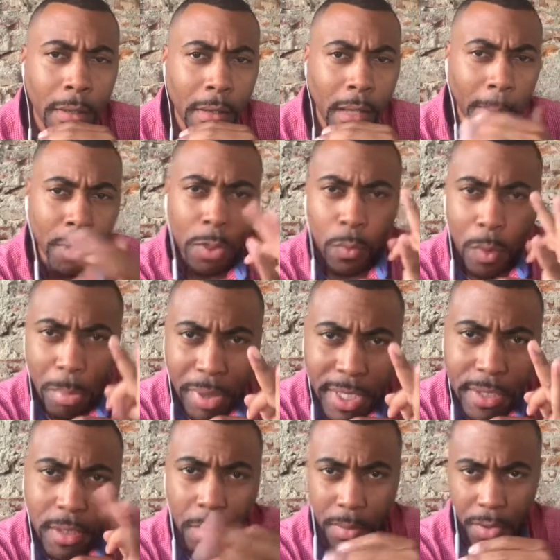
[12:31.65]
I'm going to
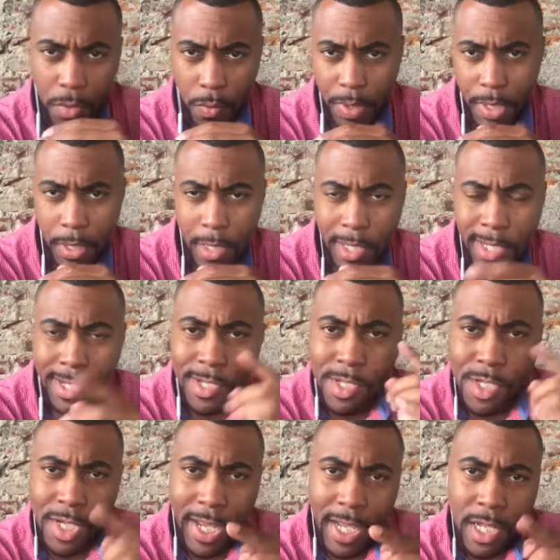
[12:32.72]
repeat number 3.
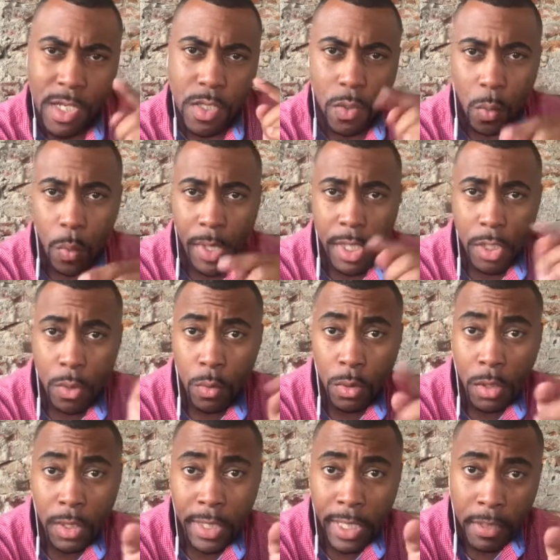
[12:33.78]
Change the way you
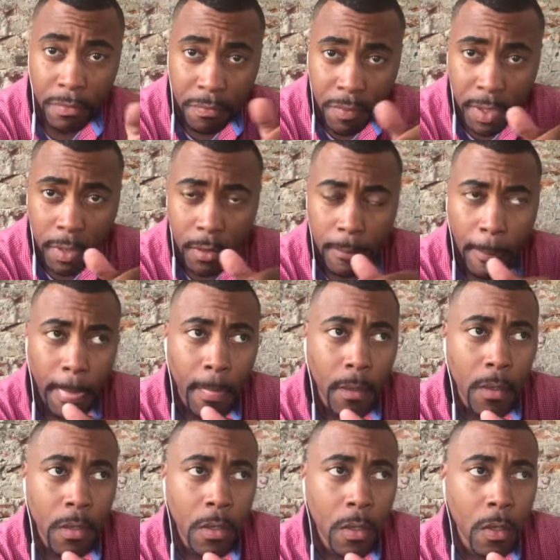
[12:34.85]
look at fear.
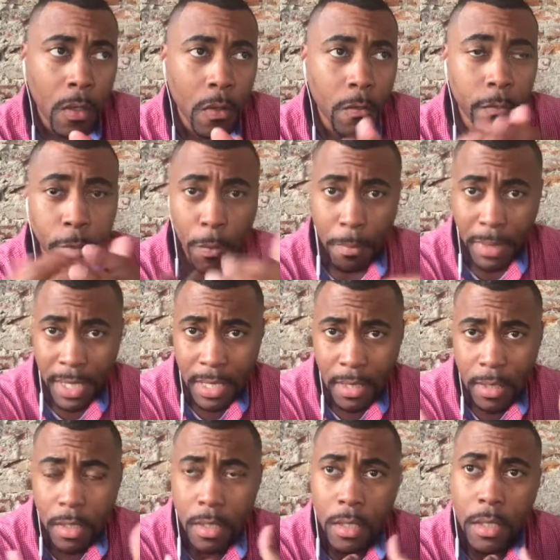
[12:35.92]
For me,
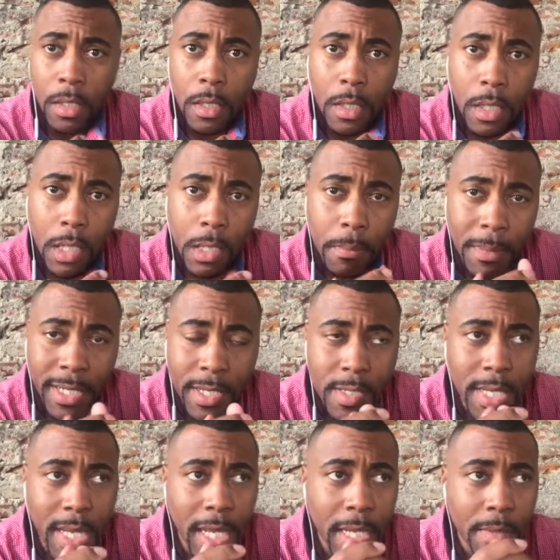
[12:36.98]
many
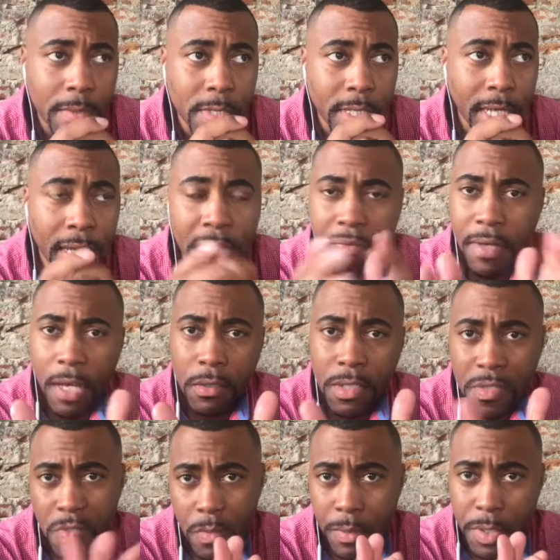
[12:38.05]
times, and I found
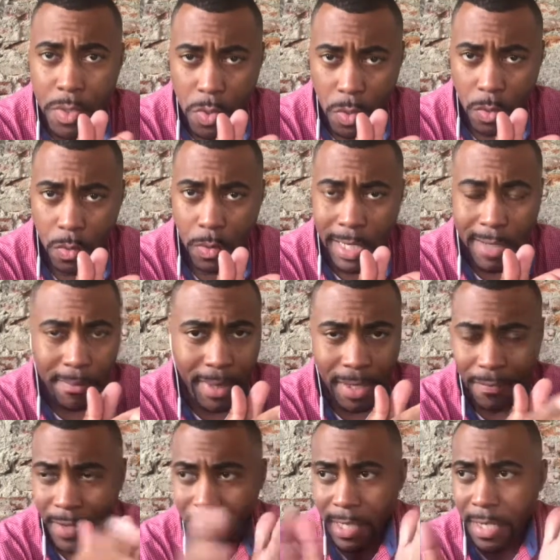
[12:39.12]
this to be true, as a matter
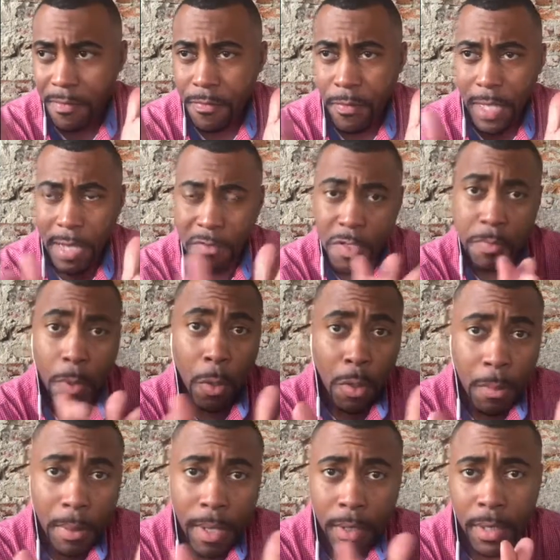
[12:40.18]
of fact, I've spoke
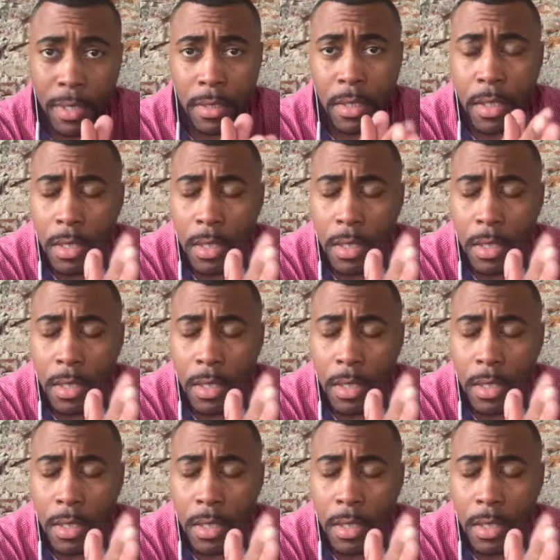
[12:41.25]
about it